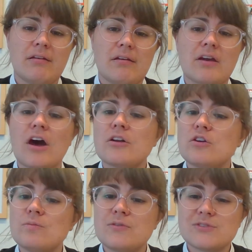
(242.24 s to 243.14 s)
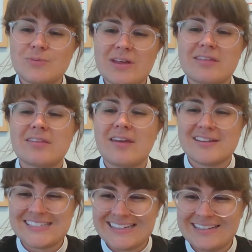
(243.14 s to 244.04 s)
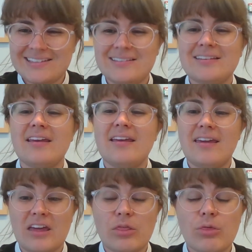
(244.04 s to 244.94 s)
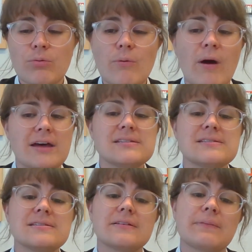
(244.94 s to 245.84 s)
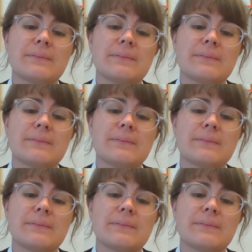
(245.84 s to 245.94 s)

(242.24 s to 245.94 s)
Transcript: a God who moves with and in and through us.